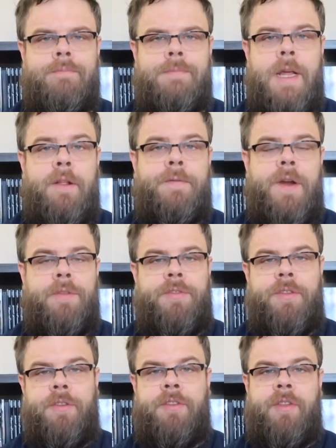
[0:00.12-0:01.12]
Hello
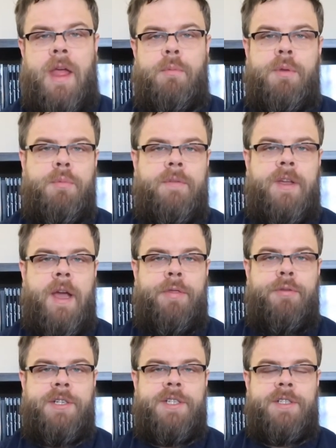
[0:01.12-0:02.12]
friends, this is Adam with Movie Guy
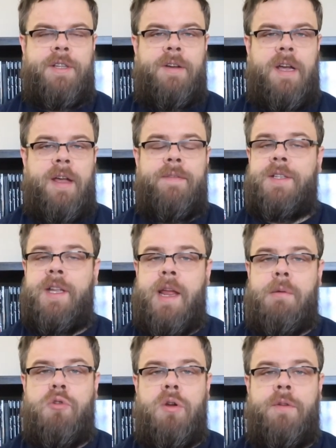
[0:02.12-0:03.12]
365 and today
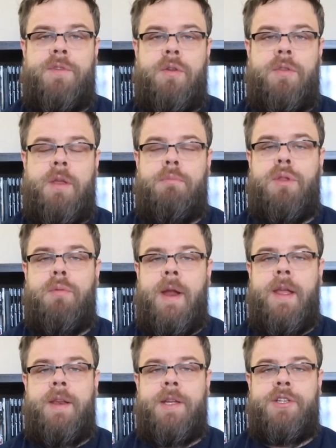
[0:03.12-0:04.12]
I'm going to review the
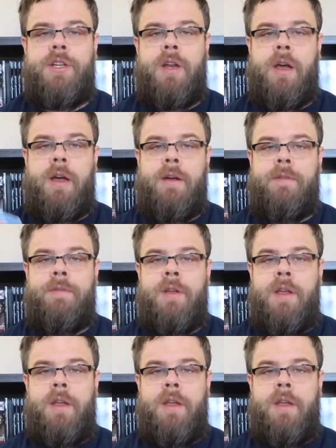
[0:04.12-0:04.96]
Blu-ray edition of